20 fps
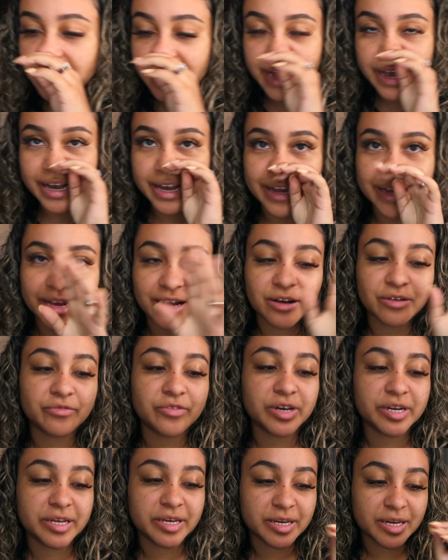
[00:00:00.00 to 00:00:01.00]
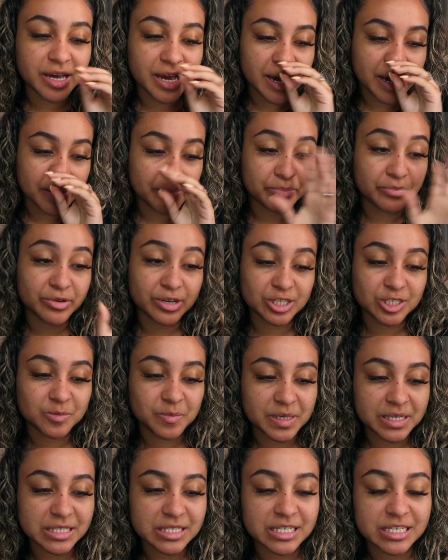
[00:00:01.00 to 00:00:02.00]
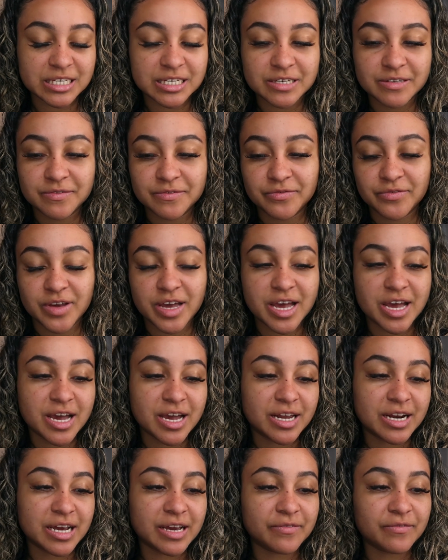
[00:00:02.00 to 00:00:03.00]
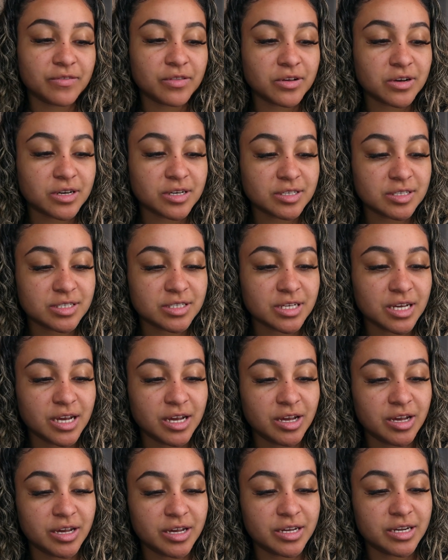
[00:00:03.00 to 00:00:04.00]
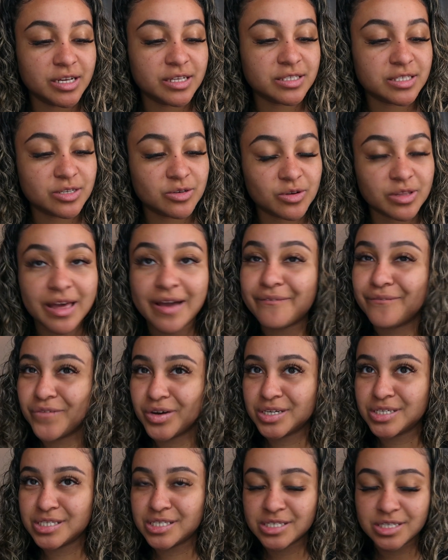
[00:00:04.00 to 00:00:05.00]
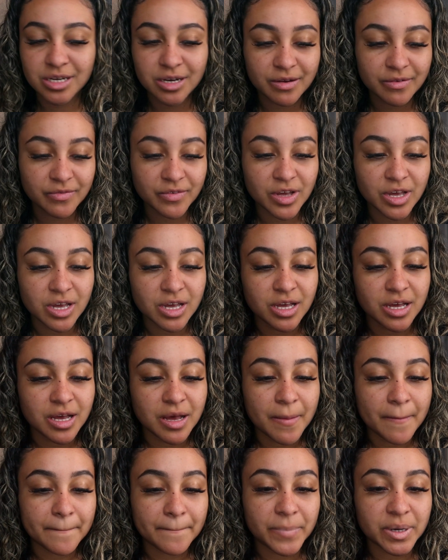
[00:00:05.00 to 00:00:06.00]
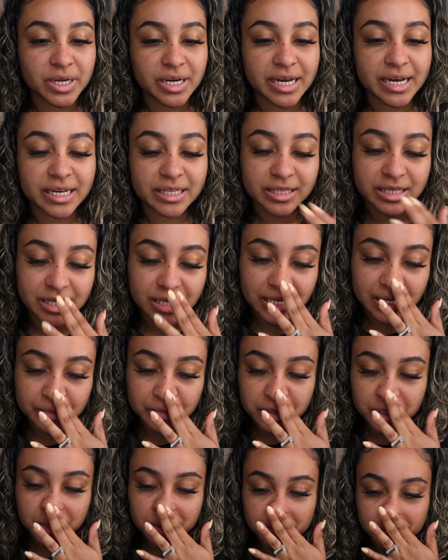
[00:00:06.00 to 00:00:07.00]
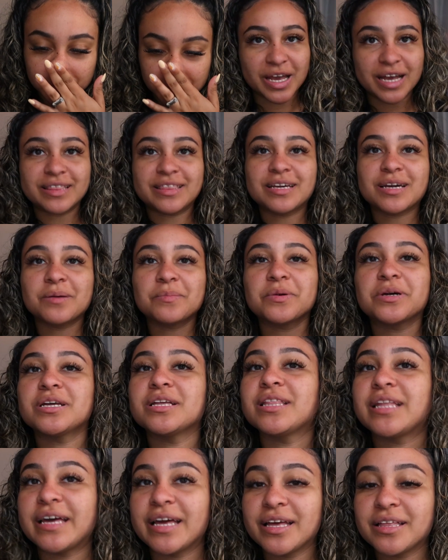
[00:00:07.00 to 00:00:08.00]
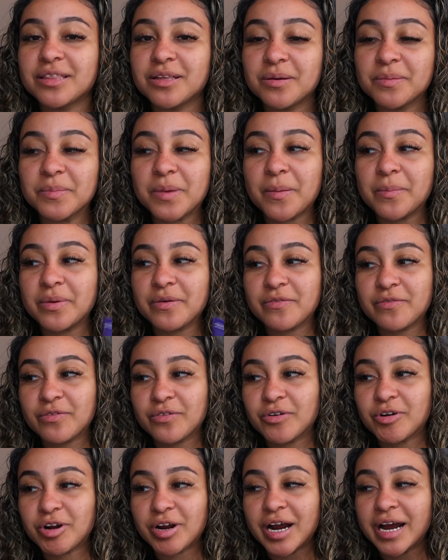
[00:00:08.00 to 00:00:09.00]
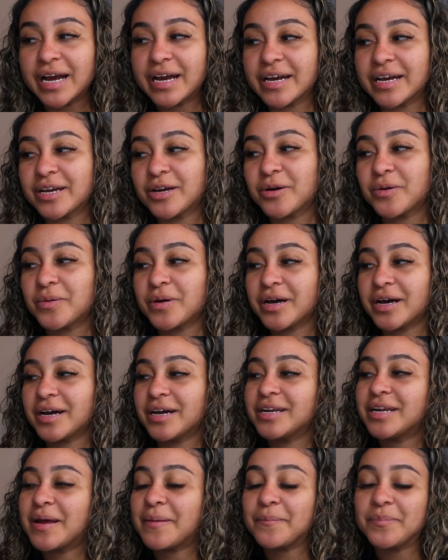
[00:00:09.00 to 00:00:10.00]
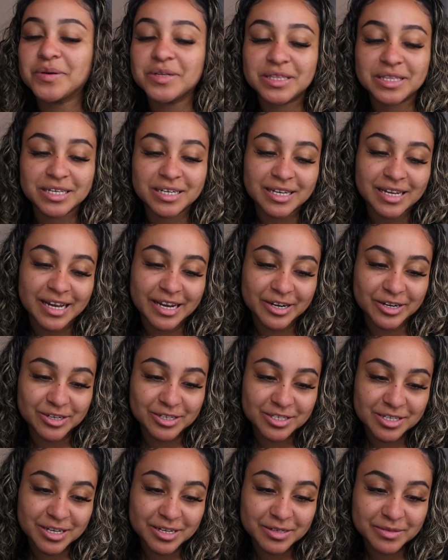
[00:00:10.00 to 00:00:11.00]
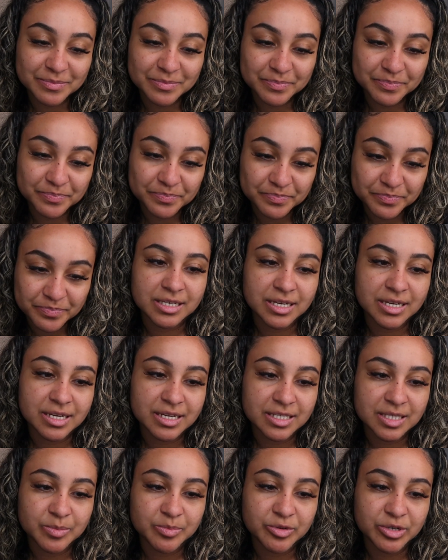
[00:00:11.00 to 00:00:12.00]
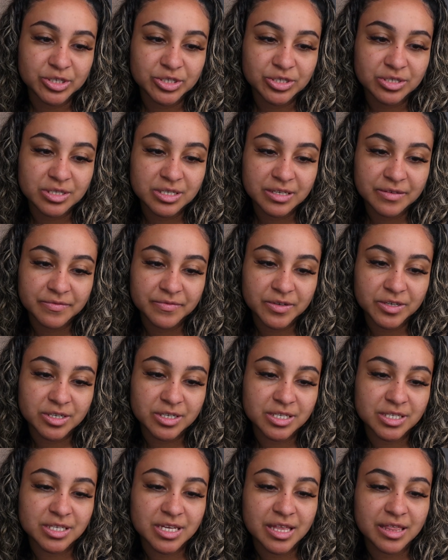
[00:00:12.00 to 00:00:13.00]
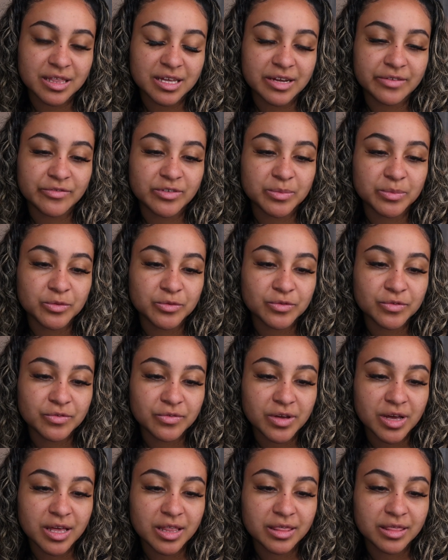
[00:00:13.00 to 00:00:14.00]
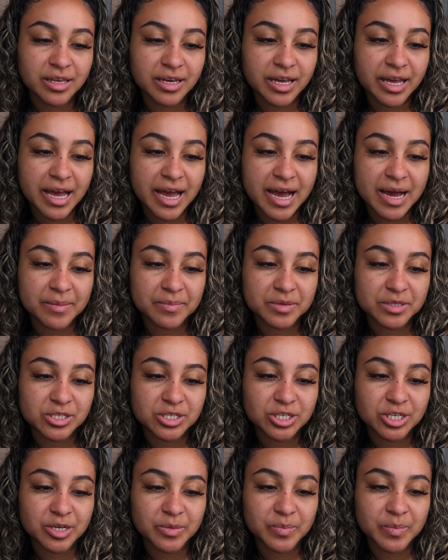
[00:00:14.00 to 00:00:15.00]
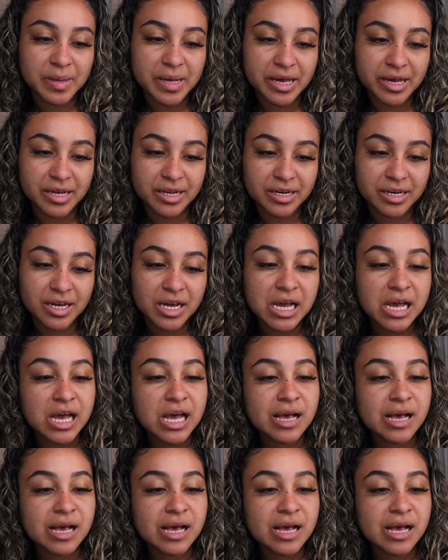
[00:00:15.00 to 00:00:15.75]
I already brushed my teeth and I flossed and did all that fun stuff but I think I'm gonna I think I'm gonna lighten them before I go ahead and put the liners on it says brush your teeth first then remove the cap to your pen